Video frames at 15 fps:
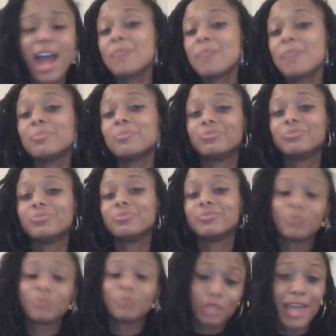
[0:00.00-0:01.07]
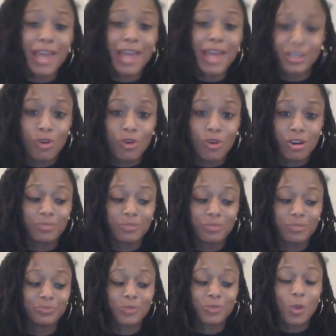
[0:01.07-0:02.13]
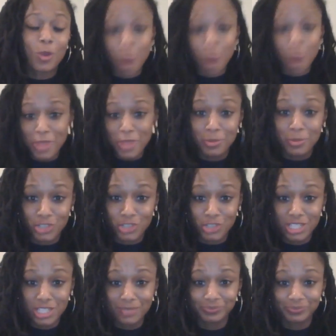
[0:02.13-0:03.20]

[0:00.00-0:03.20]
I'm what I call weather bougie.